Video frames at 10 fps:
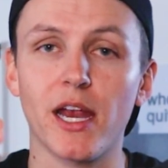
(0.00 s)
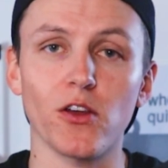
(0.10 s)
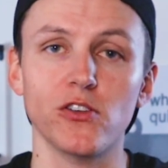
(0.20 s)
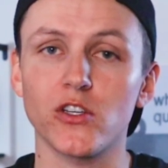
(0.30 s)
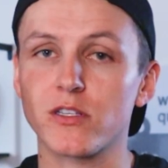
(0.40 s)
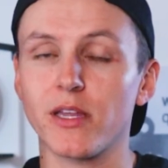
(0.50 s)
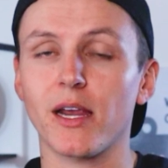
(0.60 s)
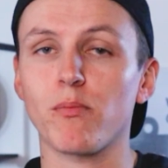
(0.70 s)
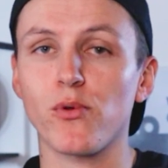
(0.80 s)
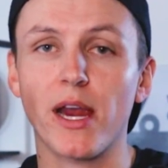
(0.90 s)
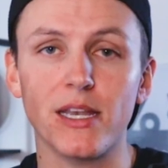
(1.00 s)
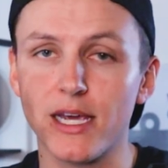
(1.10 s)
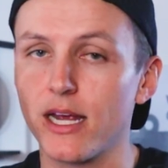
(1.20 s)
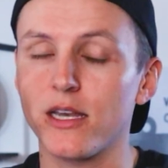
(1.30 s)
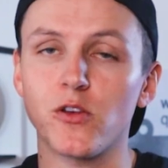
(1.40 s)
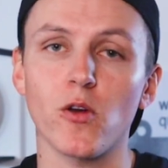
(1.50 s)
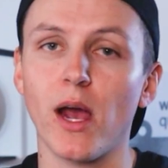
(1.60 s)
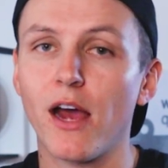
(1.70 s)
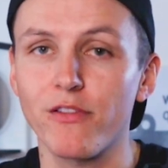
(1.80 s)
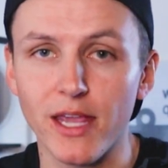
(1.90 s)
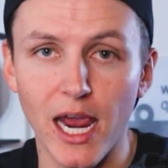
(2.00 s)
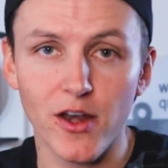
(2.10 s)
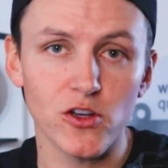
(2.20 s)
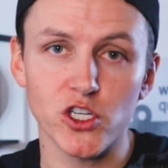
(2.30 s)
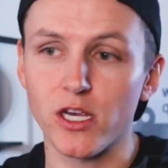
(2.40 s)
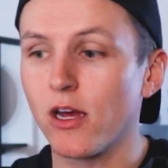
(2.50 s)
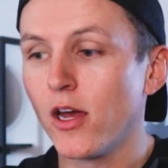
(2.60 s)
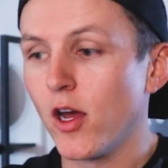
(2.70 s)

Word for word: and you're just like brain dead and you don't have the energy.